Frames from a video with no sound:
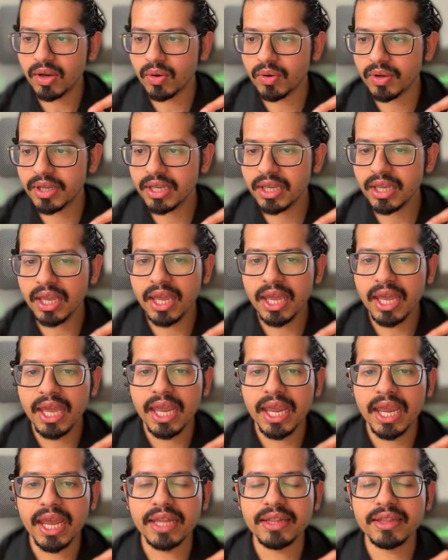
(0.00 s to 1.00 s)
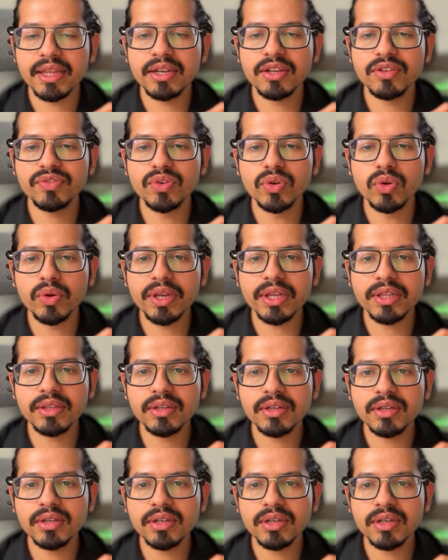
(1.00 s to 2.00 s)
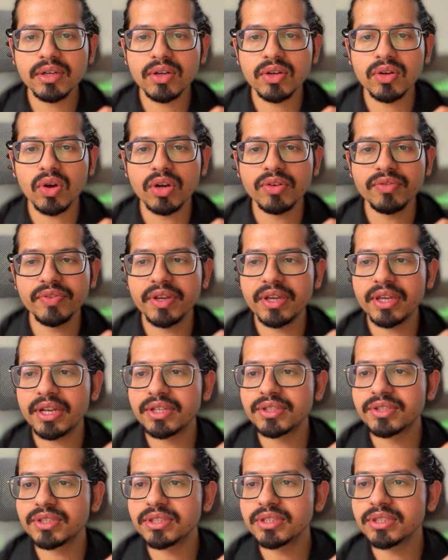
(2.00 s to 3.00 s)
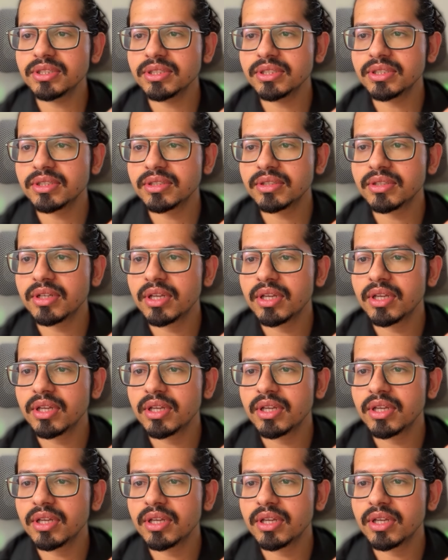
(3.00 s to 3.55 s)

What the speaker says: Okay. And then if you look at the configuration,